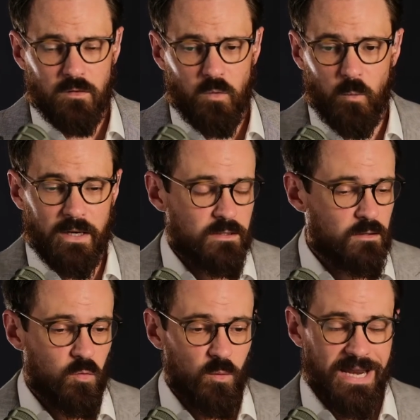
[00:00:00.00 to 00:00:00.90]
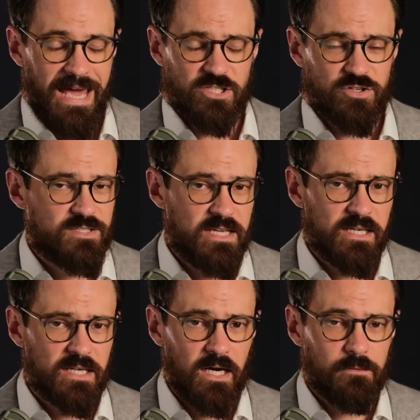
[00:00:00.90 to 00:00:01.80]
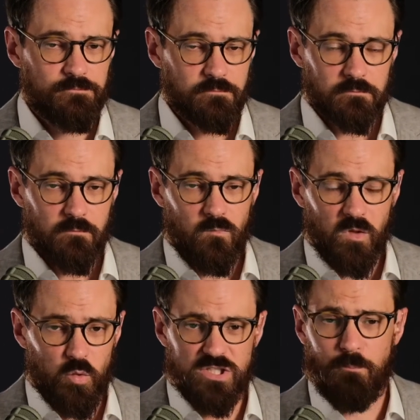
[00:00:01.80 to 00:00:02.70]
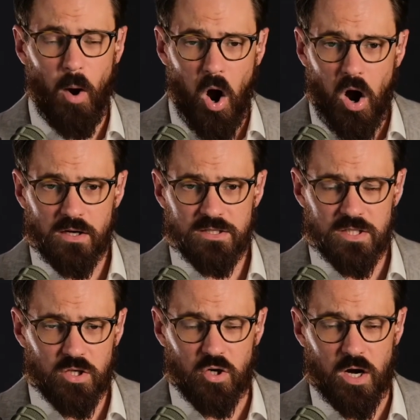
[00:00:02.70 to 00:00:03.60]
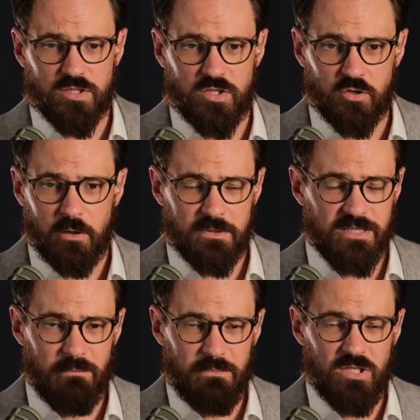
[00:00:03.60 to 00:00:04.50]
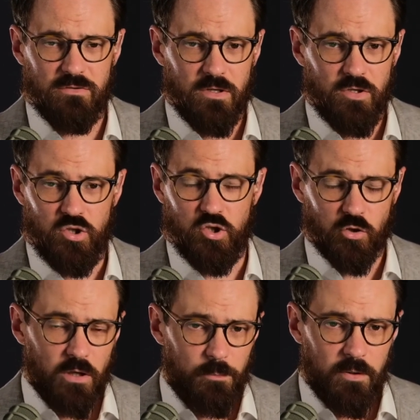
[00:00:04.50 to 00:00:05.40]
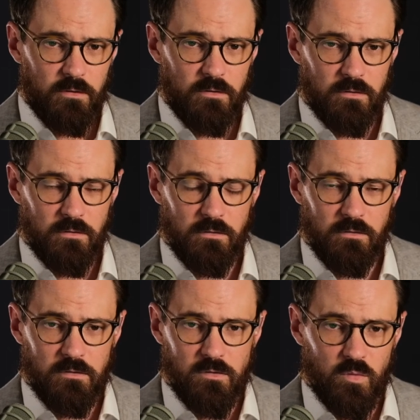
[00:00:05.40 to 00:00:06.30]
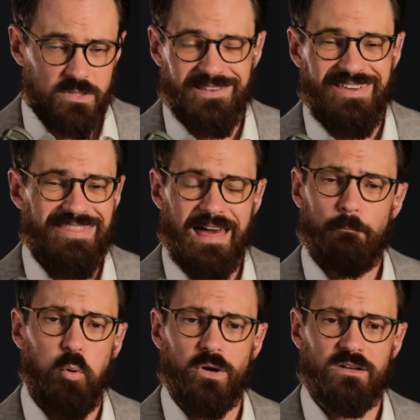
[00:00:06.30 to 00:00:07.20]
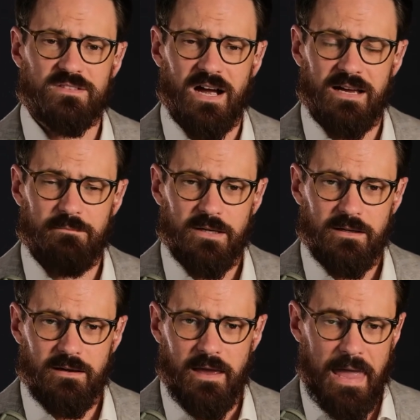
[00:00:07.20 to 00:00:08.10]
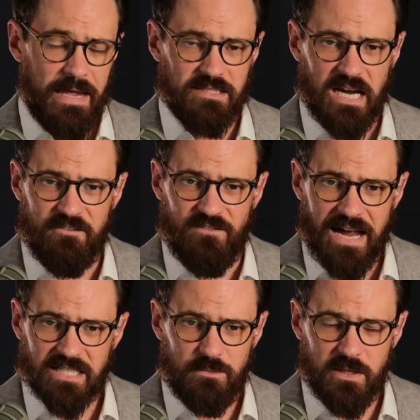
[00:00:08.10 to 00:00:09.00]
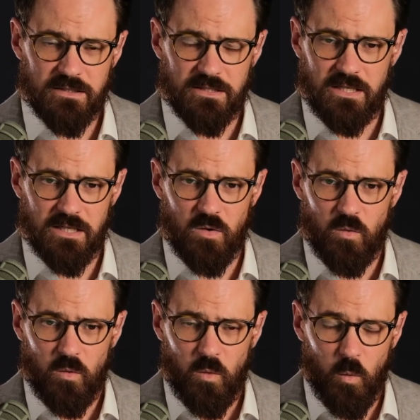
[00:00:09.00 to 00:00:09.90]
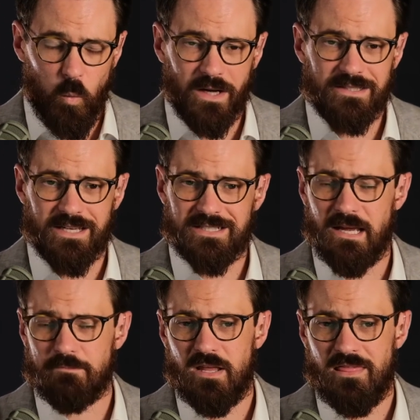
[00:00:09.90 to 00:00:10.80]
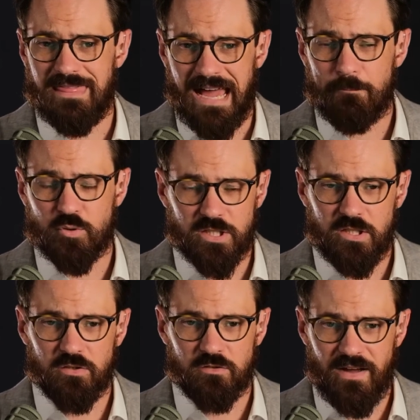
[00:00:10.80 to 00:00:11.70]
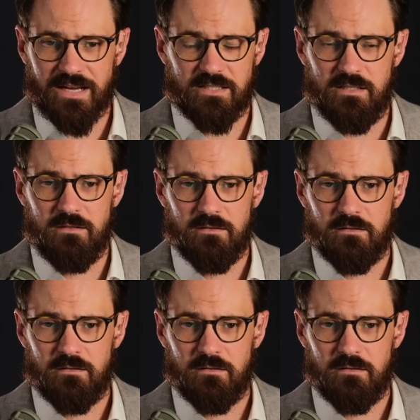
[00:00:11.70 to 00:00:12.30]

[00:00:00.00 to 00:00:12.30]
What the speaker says: When AstraZeneca was paused across Europe, does that mean Europe was in that point of time anti-vax because they didn't want to accept that particular vaccine?